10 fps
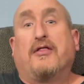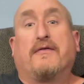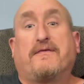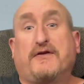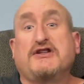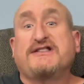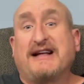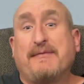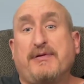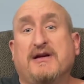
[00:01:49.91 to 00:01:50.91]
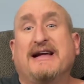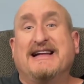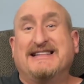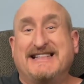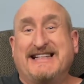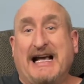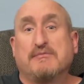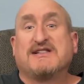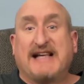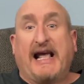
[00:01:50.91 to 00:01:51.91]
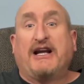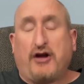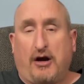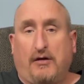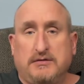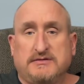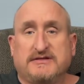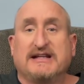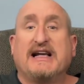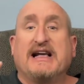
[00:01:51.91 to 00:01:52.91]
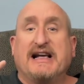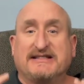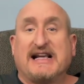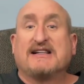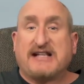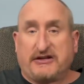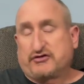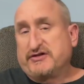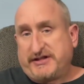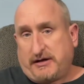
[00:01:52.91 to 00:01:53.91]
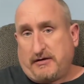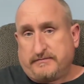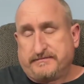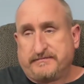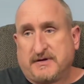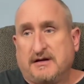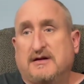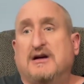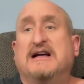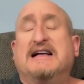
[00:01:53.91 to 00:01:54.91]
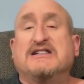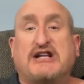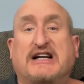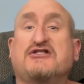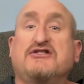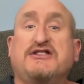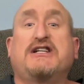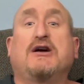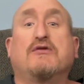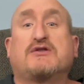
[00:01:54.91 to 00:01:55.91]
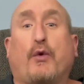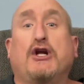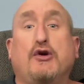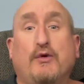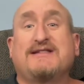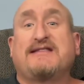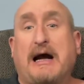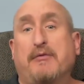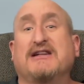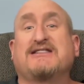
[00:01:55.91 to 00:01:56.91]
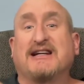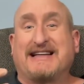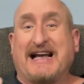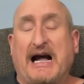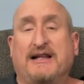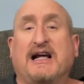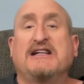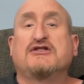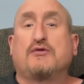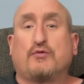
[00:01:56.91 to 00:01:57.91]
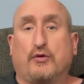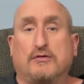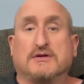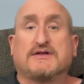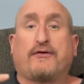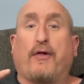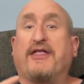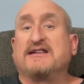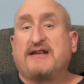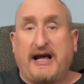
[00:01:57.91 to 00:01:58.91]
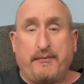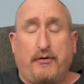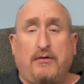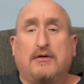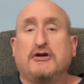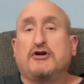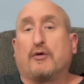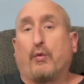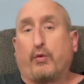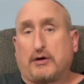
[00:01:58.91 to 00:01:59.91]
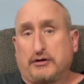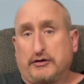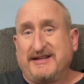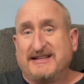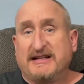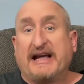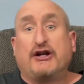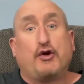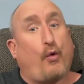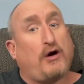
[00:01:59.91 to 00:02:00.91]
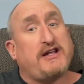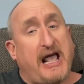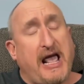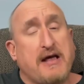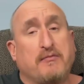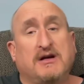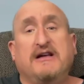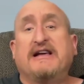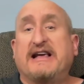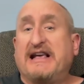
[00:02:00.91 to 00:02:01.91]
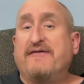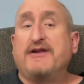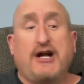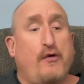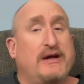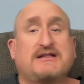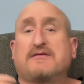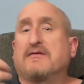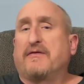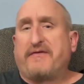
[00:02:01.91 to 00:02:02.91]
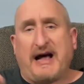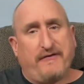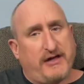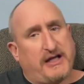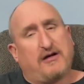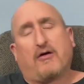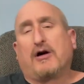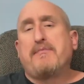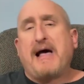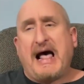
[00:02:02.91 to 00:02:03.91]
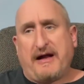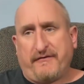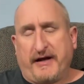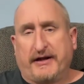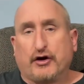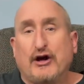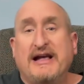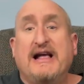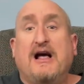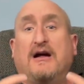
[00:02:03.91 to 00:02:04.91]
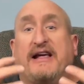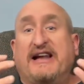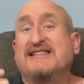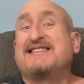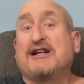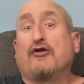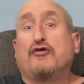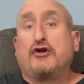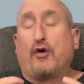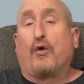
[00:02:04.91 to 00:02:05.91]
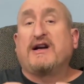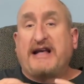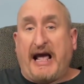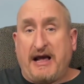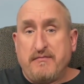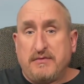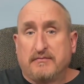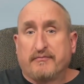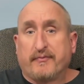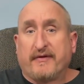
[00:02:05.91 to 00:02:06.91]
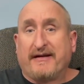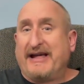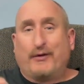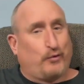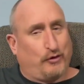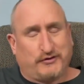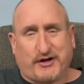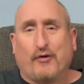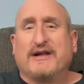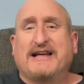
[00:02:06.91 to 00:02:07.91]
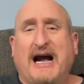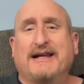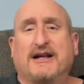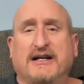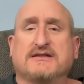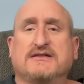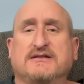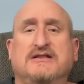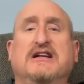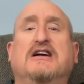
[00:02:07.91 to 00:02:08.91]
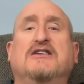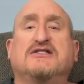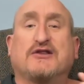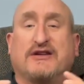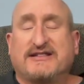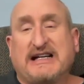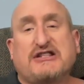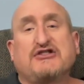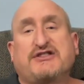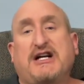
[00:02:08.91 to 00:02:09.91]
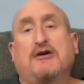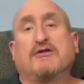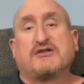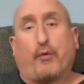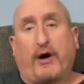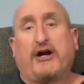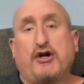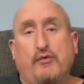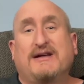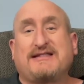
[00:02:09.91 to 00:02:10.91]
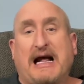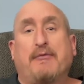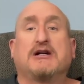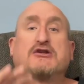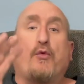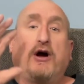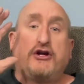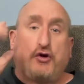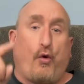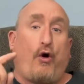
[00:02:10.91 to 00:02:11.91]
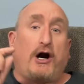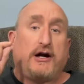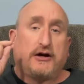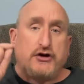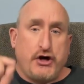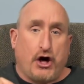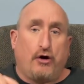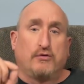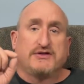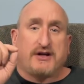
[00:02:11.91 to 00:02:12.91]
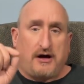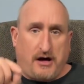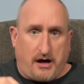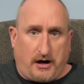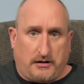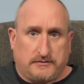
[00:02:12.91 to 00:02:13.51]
first step in a DM saying no is at session 0. Session 0 is where you establish the guidelines and rules for the table, your world, and your game. Even though it's 5e or Pathfinder, it is still your game, and the rules are only guidelines. So the session 0 is where you establish what your no's are.